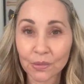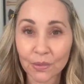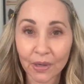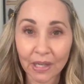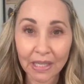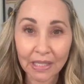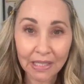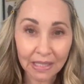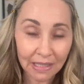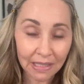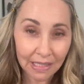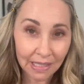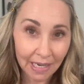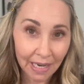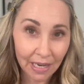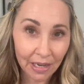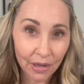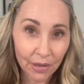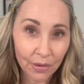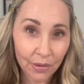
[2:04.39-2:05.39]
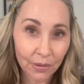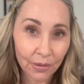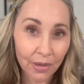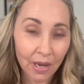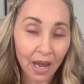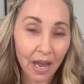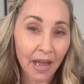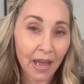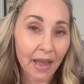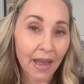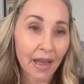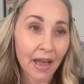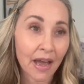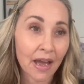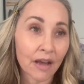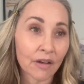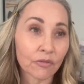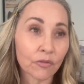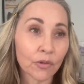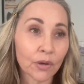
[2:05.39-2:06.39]
winding down. I
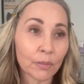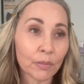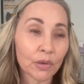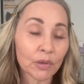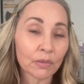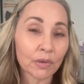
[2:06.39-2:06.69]
have women